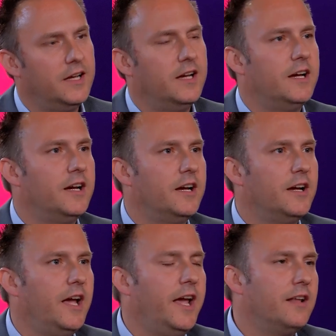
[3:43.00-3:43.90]

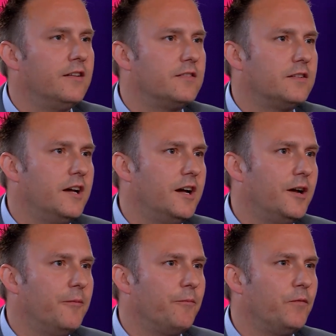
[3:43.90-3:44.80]
uh, and
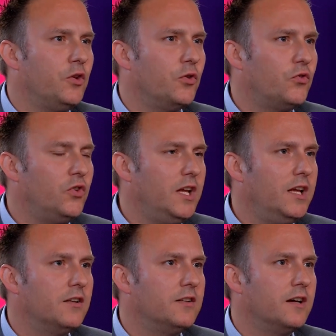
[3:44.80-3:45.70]
um, you
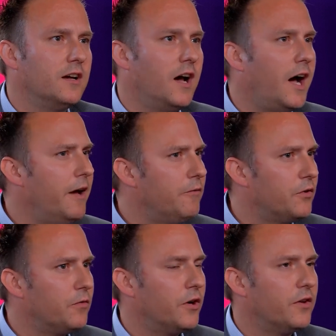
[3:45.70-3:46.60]
see in the
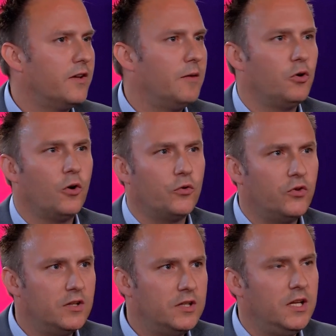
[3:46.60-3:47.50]
IVUS, for example,
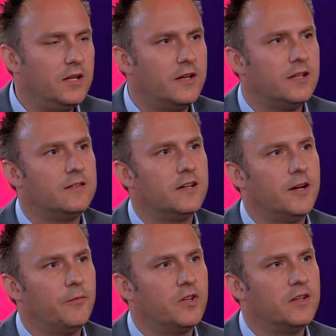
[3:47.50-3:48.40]
OCT, that
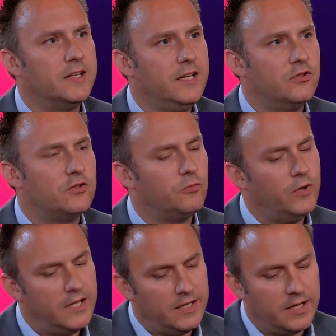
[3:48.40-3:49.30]
um, the lesion
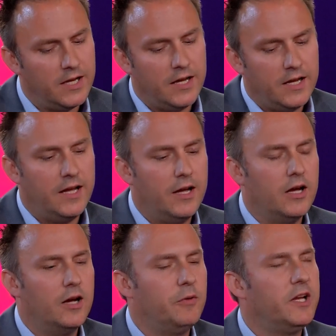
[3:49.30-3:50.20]
really
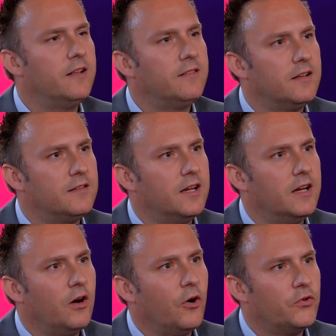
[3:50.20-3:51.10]
uh, begins as
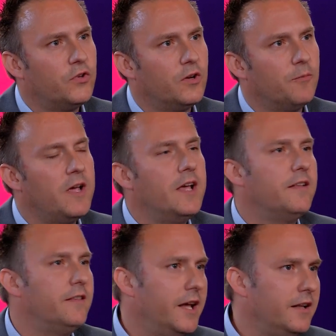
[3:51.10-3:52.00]
an ostium,
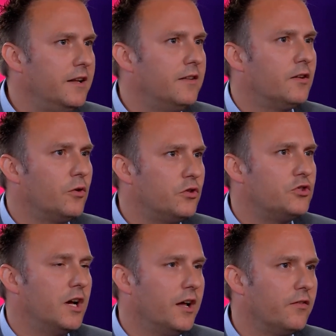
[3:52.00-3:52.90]
then it's a good
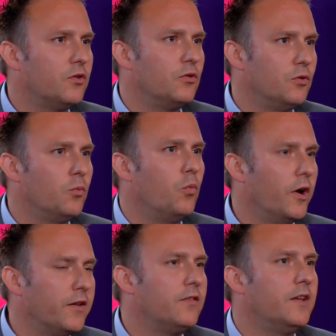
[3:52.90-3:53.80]
chance to do
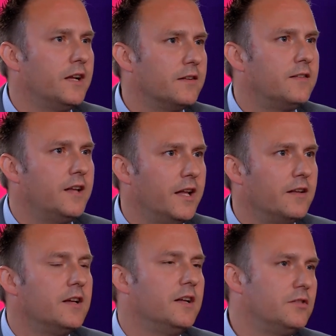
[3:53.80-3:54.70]
one single
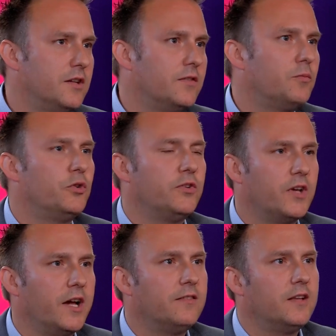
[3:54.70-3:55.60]
stent, just
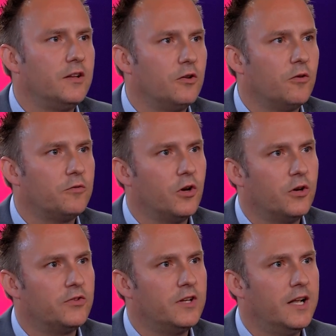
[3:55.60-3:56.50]
precise stenting of the
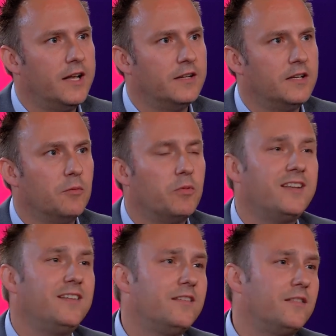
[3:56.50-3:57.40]
ostial LAD. But
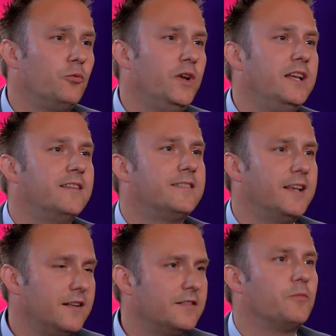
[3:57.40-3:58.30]
this is really
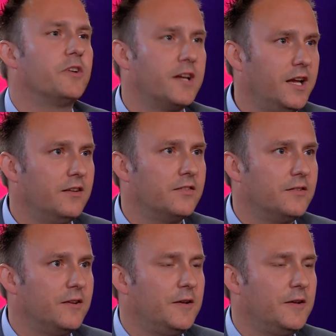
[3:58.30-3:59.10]
seldom the case.